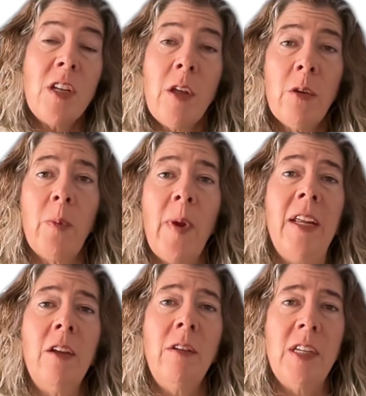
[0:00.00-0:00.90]
another
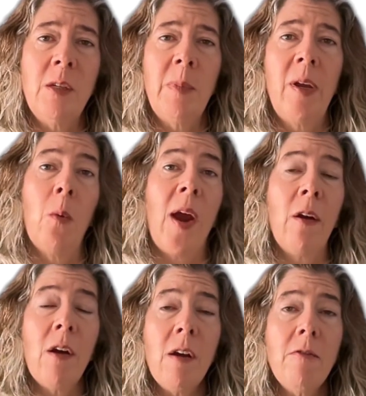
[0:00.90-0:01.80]
rating you need to be
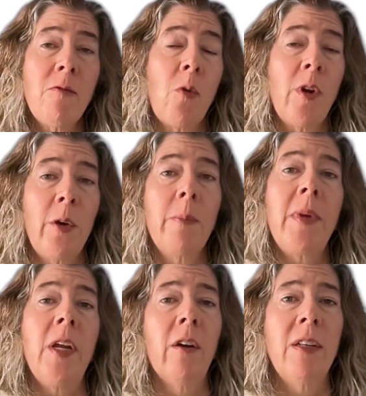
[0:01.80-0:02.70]
aware of for your
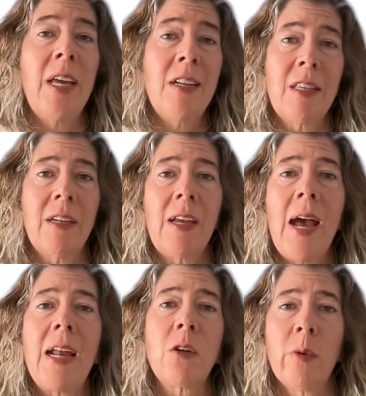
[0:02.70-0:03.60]
meter, and that is the
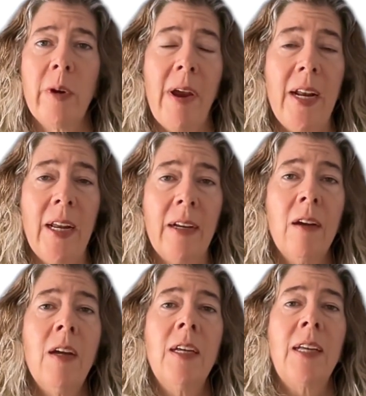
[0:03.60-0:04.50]
category rating,
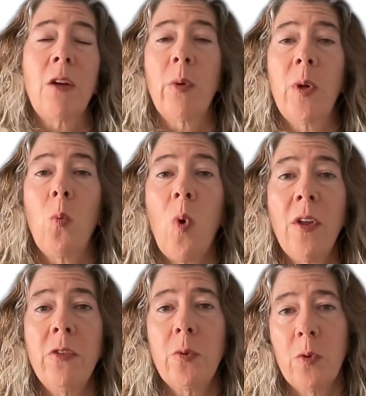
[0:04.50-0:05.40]
category
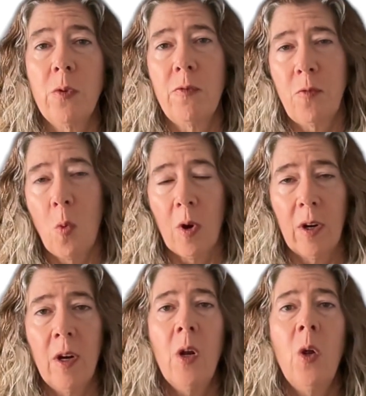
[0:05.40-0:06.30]
1 through 4,
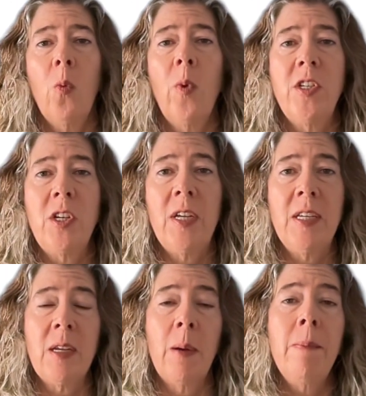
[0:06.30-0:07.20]
which
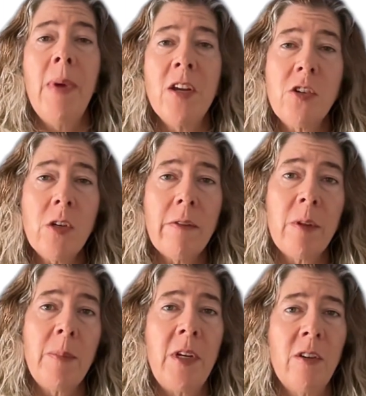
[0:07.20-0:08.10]
is a measure of the
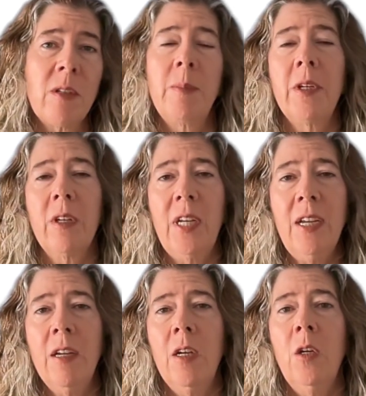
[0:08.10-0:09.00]
meter's ability
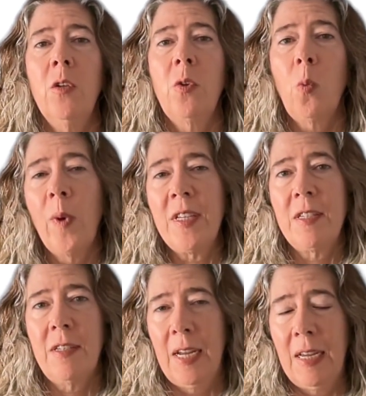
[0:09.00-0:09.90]
to
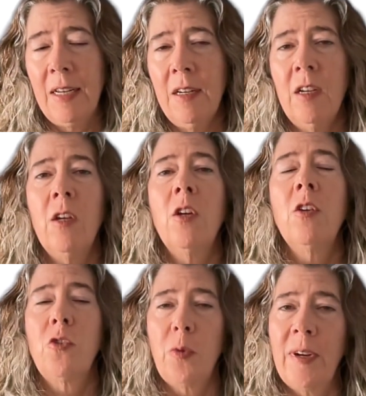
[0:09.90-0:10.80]
withstand
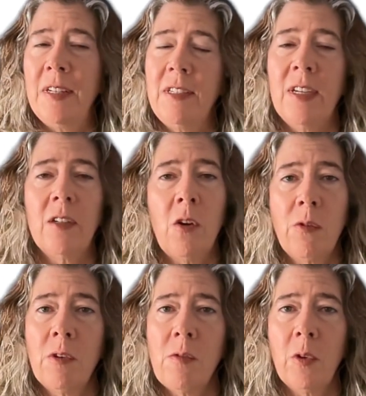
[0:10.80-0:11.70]
transient
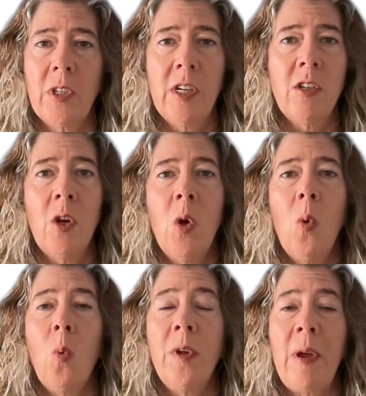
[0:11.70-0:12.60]
overvoltage.
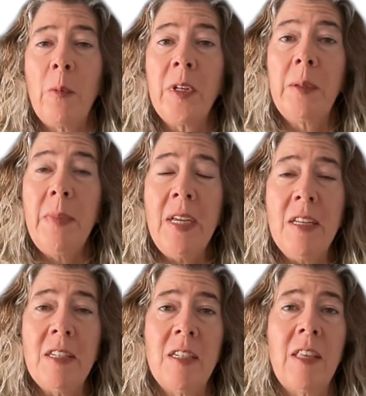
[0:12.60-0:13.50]
What that really
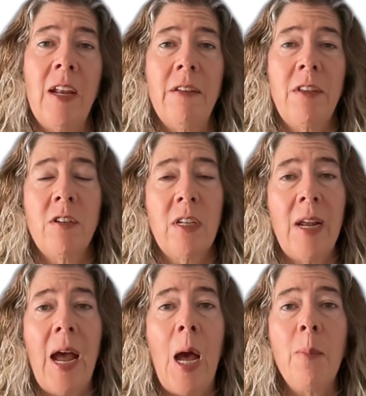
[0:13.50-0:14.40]
means is that if there's an
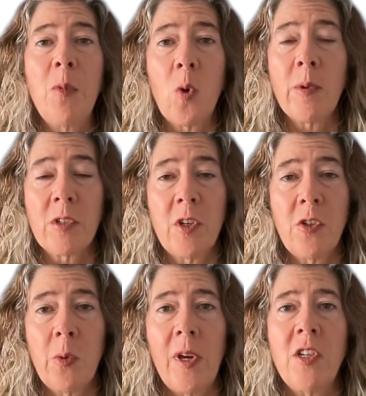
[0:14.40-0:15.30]
abnormal
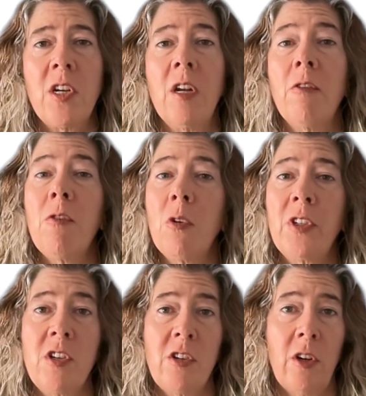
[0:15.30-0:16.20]
situation, a
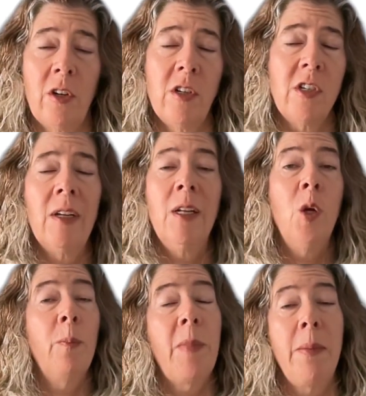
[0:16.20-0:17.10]
voltage surge,
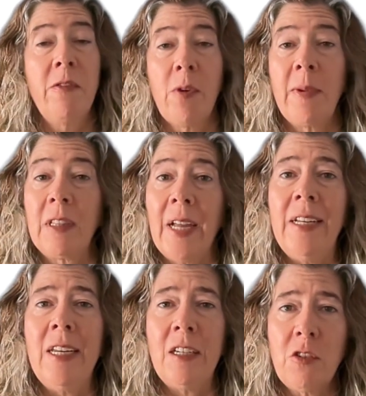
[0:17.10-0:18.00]
maybe from a
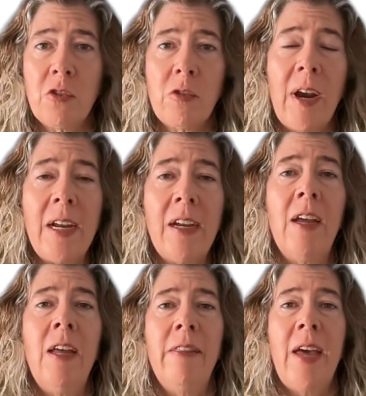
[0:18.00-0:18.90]
lightning strike,
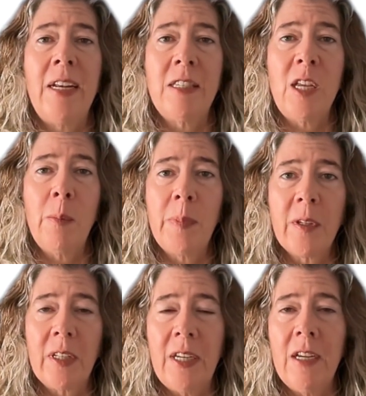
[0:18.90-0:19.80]
that is the
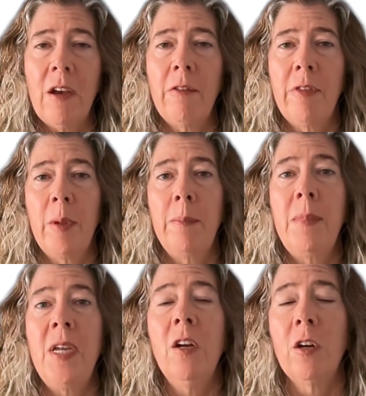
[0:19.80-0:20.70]
ability of the
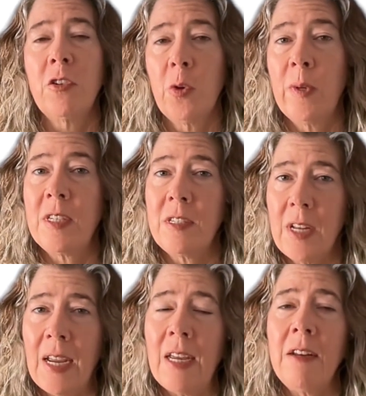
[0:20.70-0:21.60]
meter to
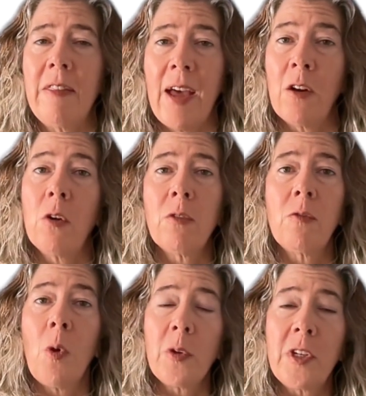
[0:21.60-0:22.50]
withstand that
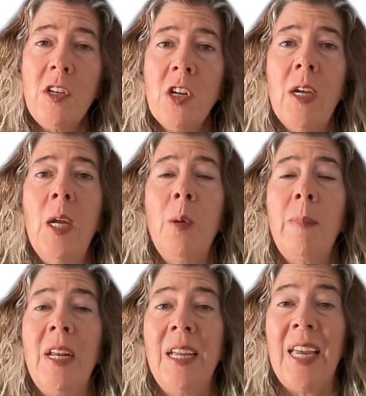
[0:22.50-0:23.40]
overvoltage,
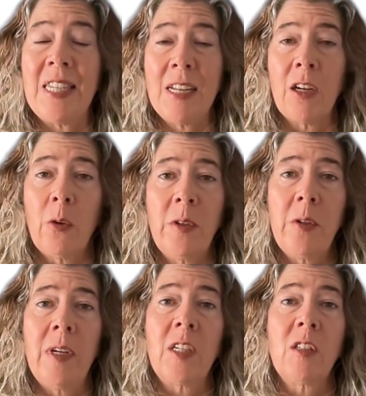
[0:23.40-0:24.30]
meaning it's not going
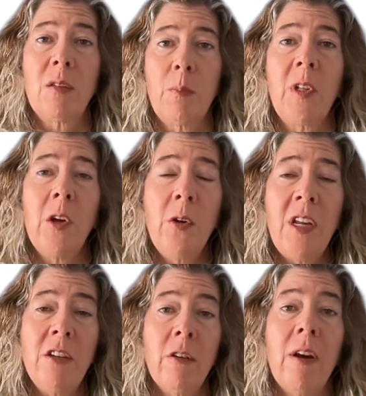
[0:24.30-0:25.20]
to explode
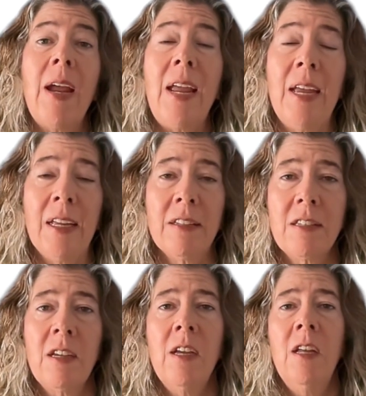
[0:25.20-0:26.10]
in your
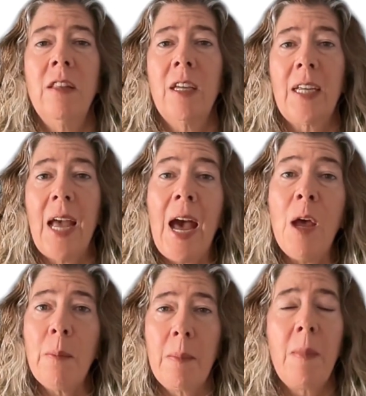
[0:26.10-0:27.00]
hands. The
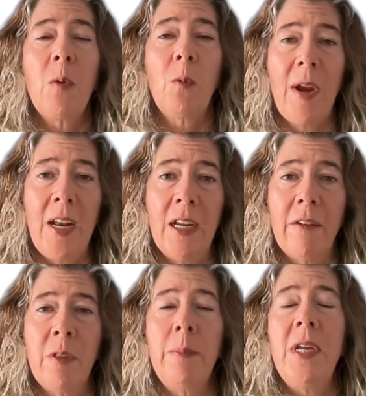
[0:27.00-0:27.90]
CAT rating
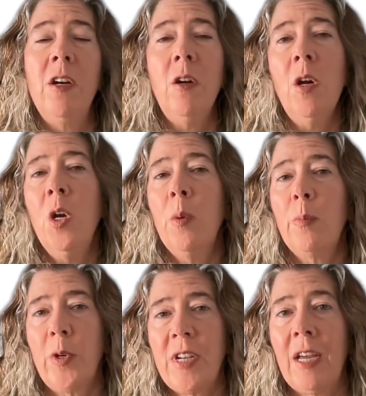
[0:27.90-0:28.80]
of the meter
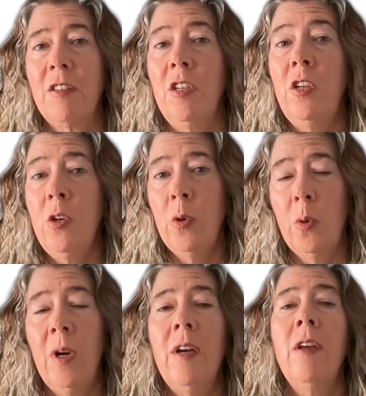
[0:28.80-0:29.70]
protects
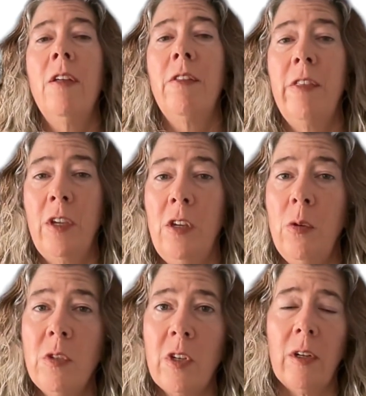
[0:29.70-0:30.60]
you, the
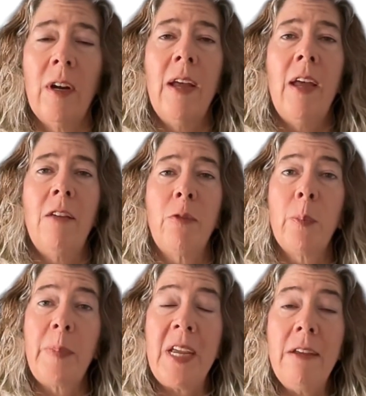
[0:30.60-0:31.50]
user. For
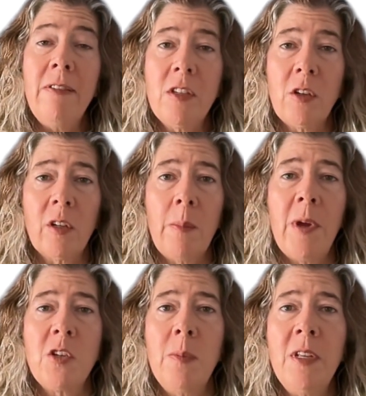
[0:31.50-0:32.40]
PV circuit
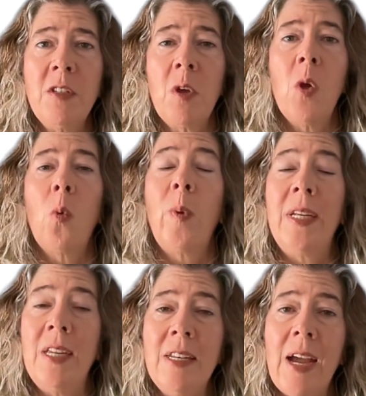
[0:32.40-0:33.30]
measurements, we
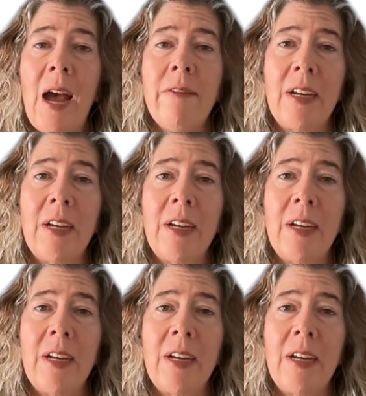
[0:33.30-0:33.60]
need to have a